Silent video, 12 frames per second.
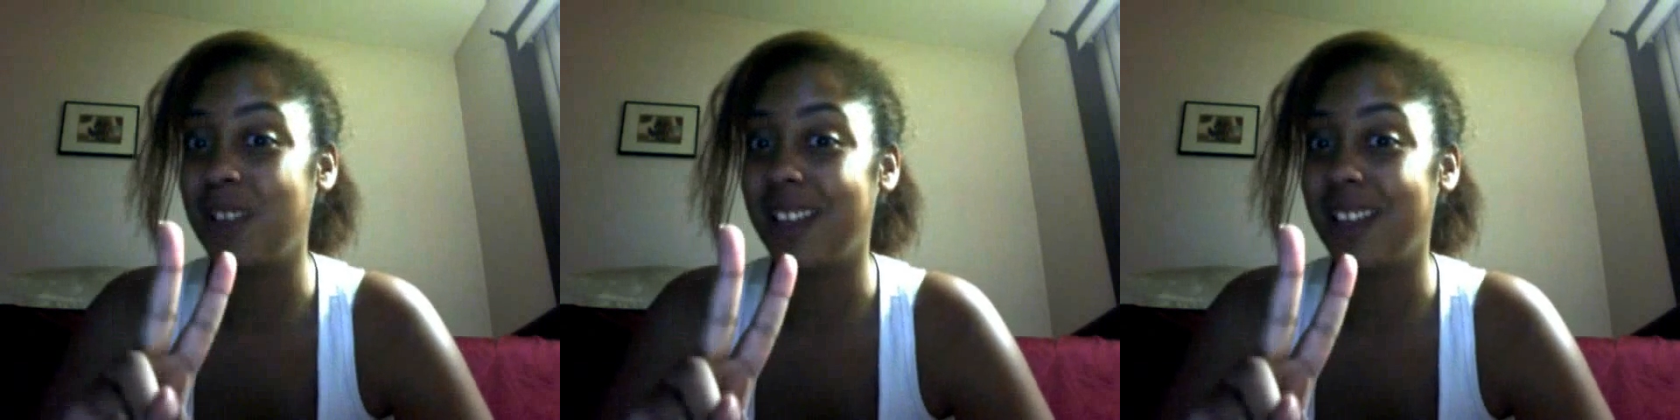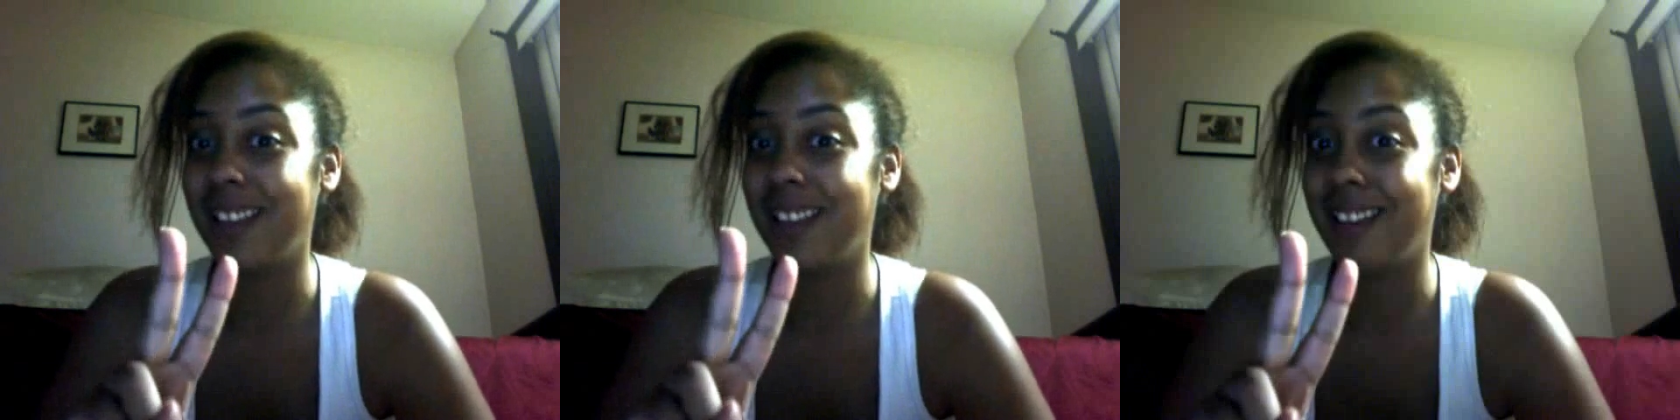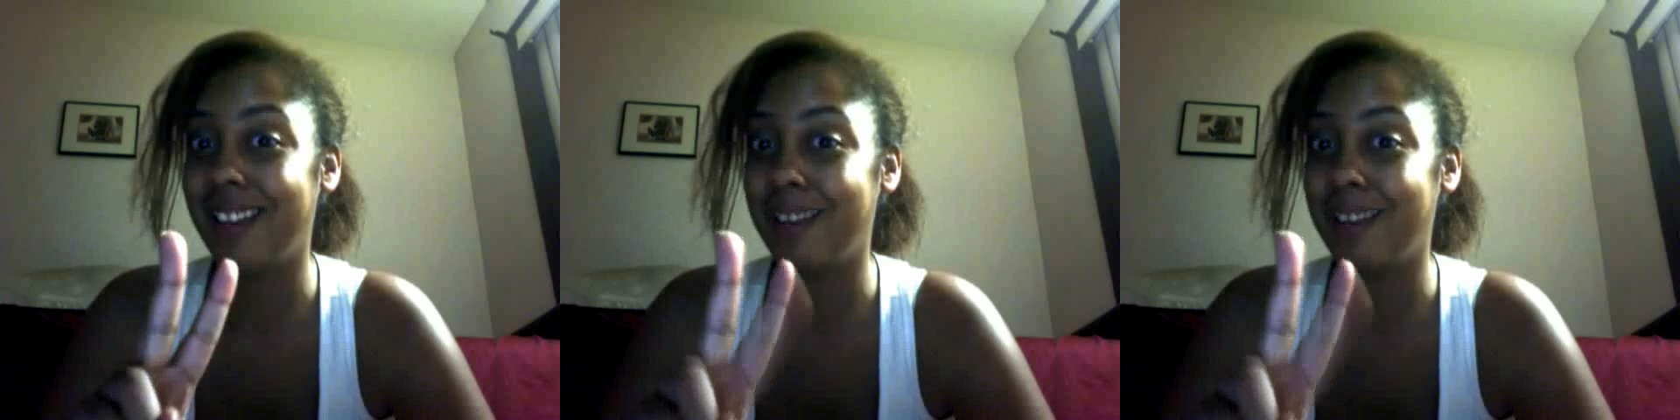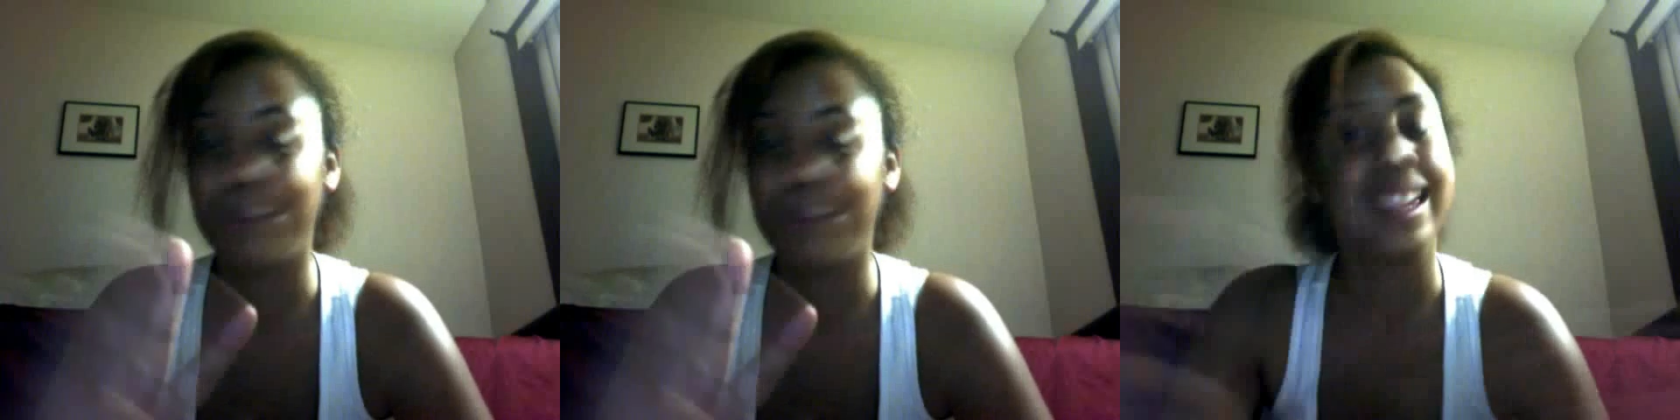
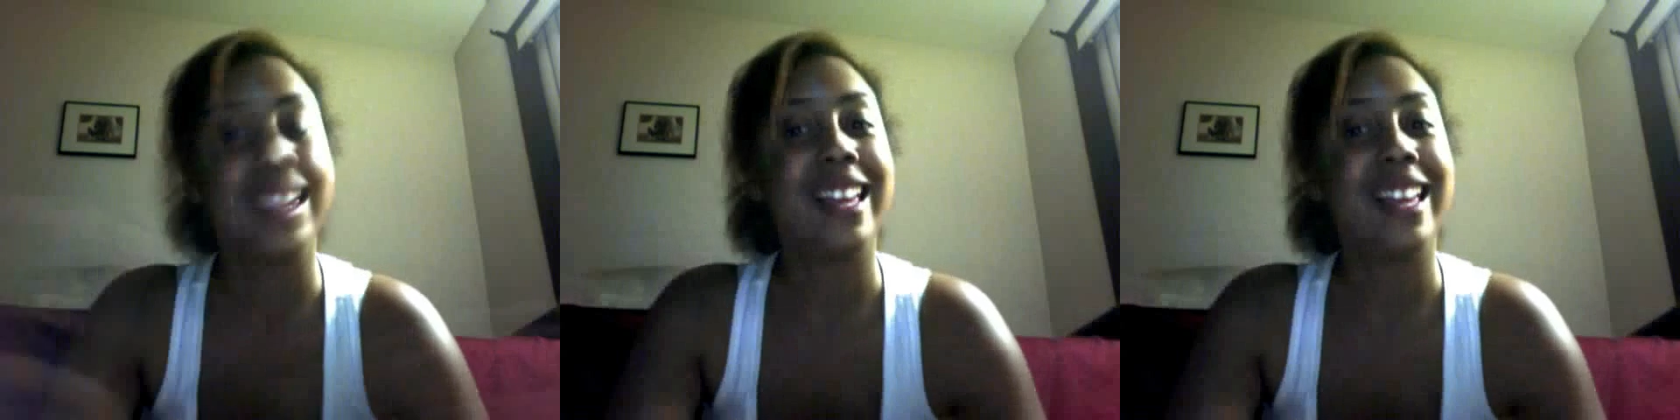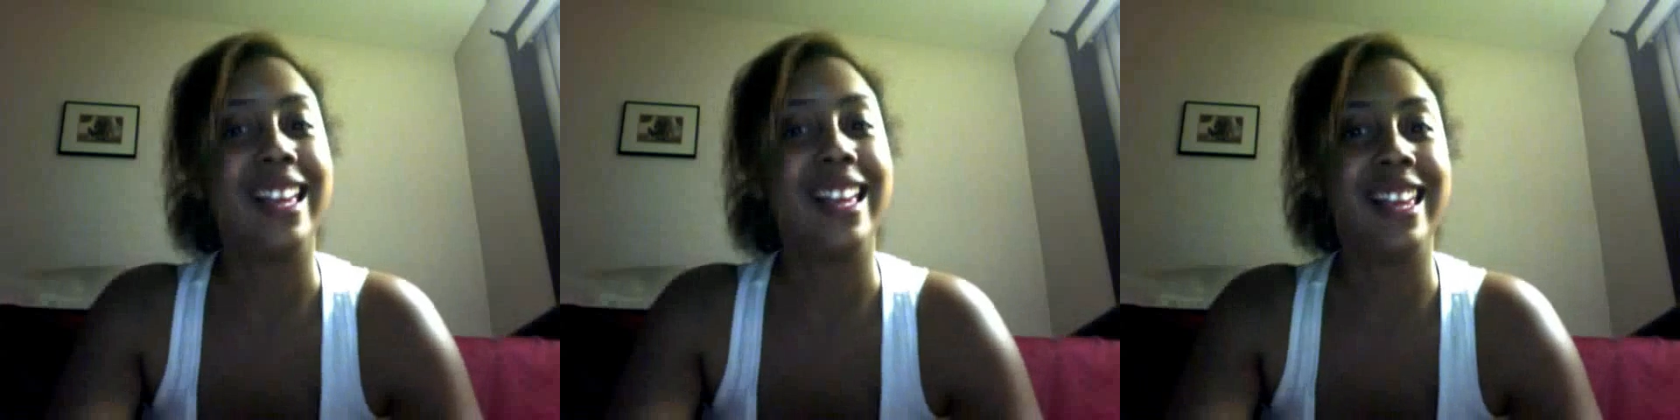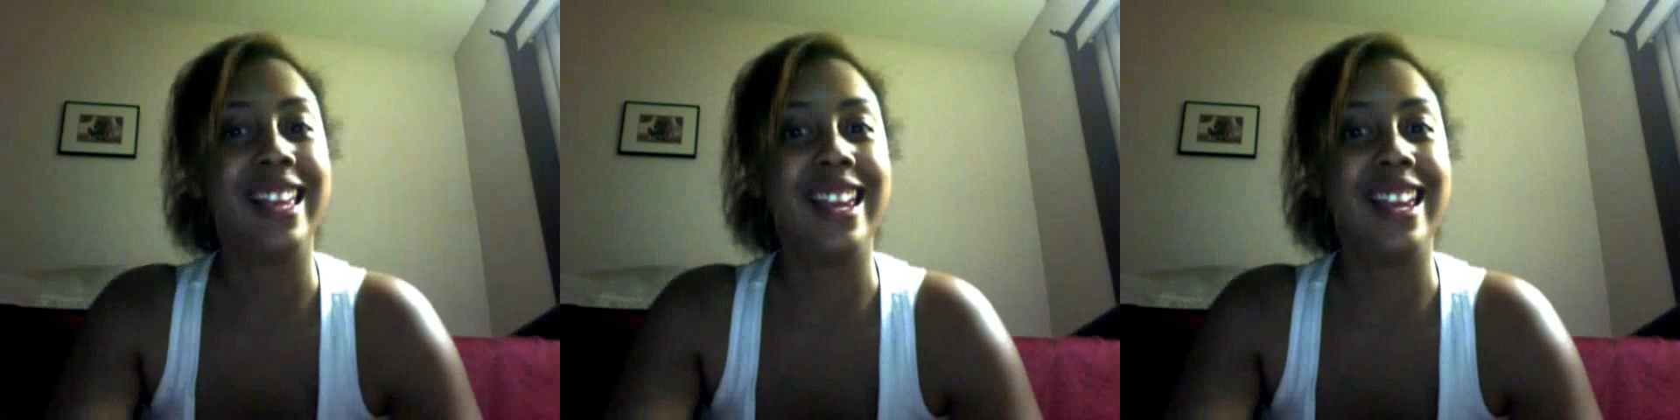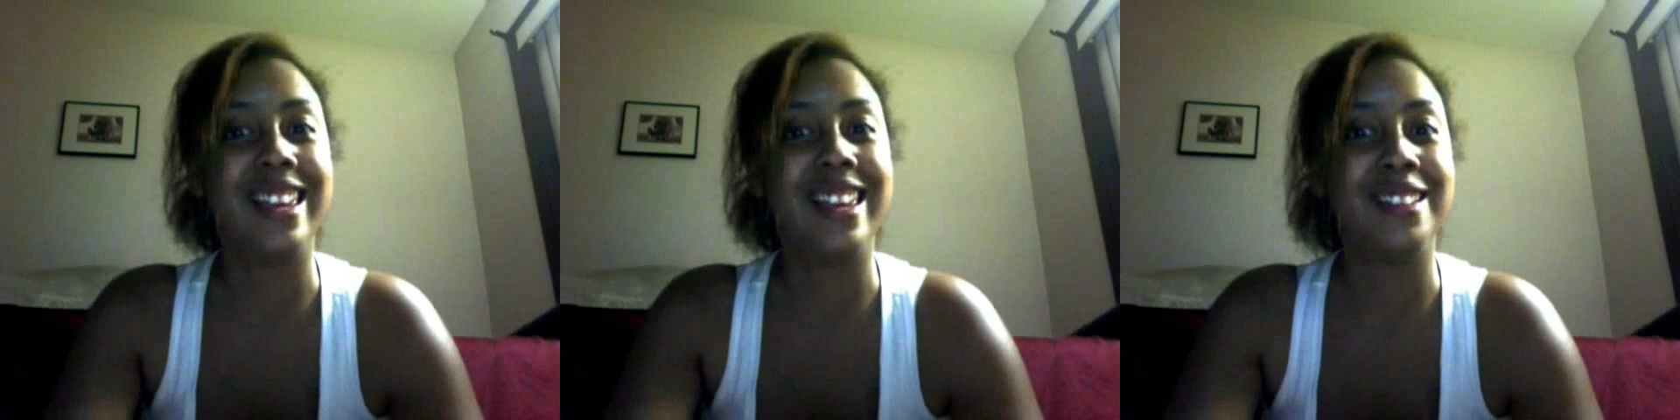up.
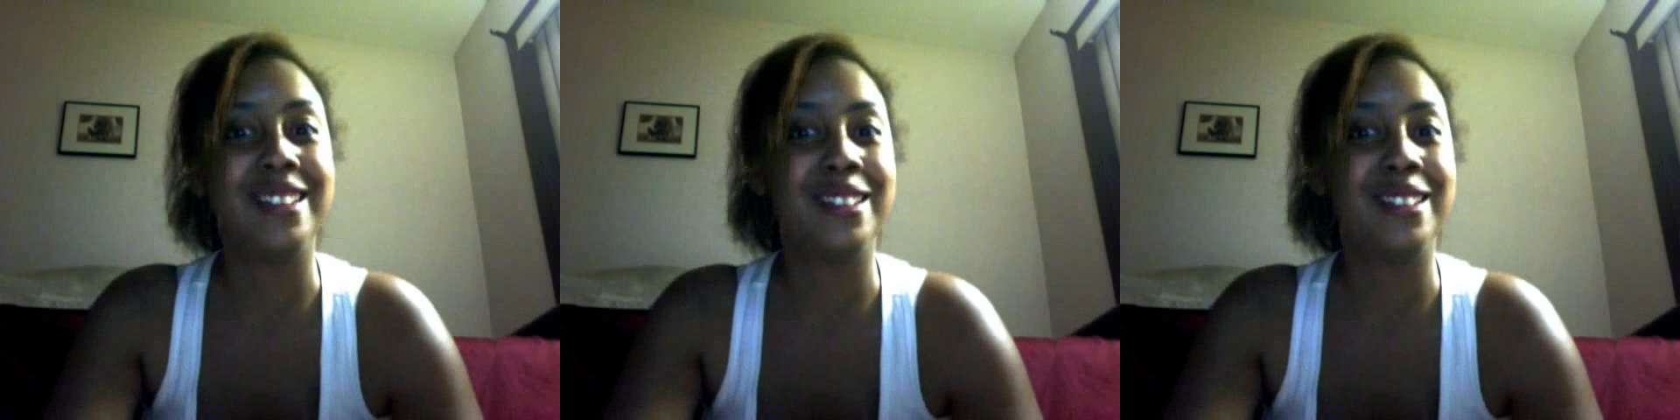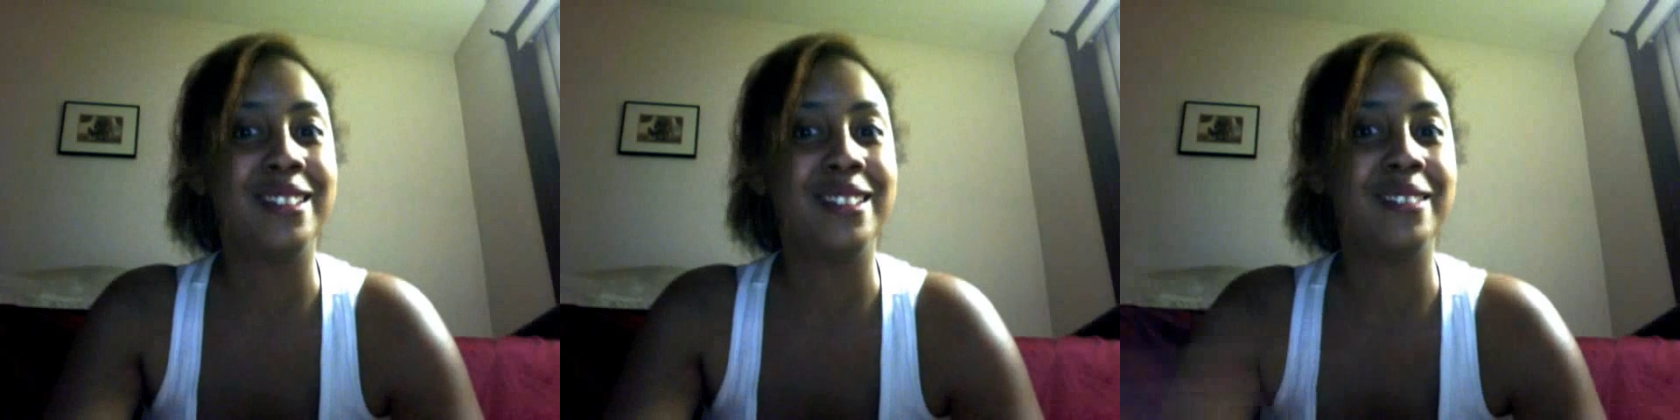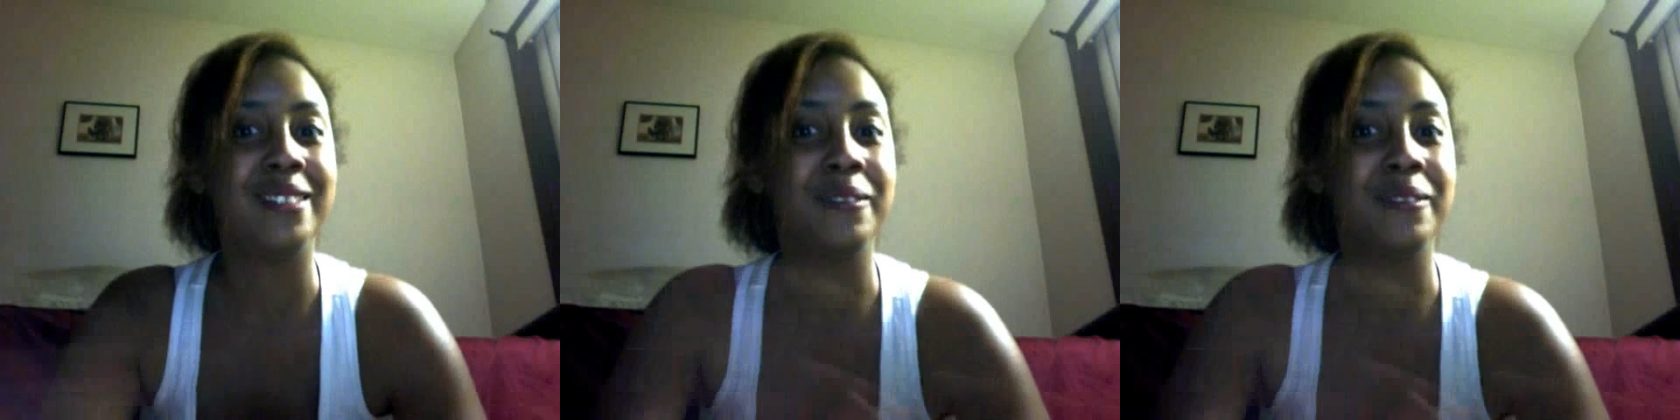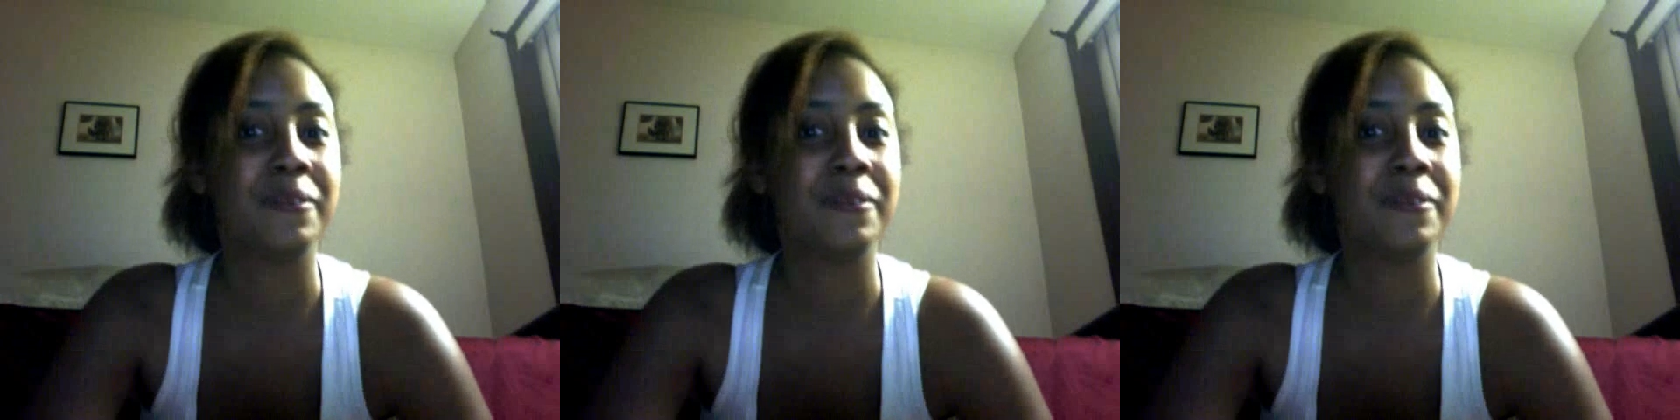Anywho,